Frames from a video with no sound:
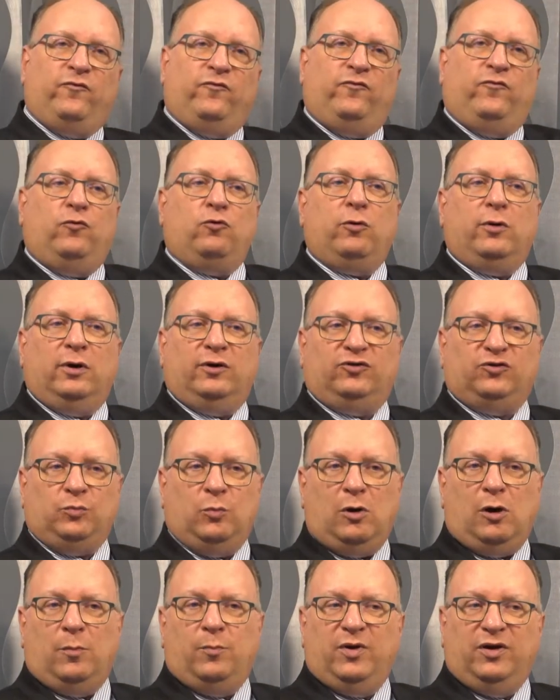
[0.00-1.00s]
for a
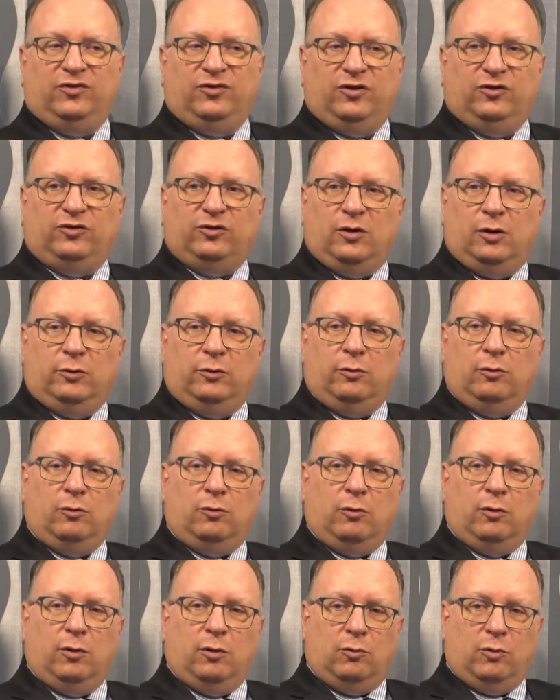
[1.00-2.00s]
small business owner
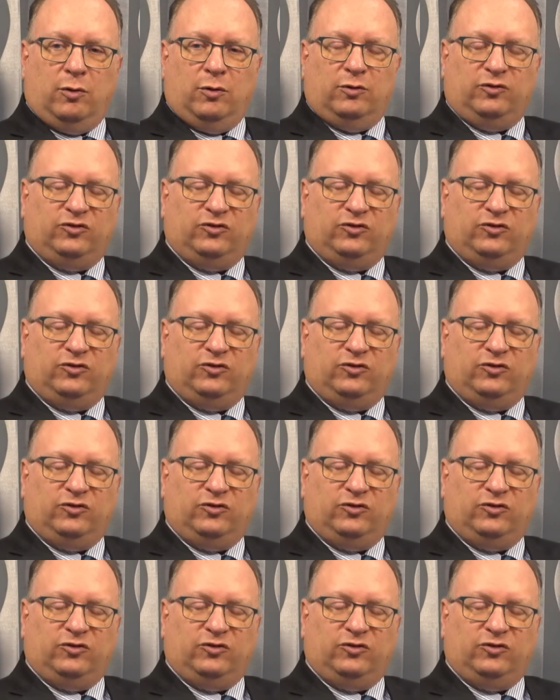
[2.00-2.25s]
or, or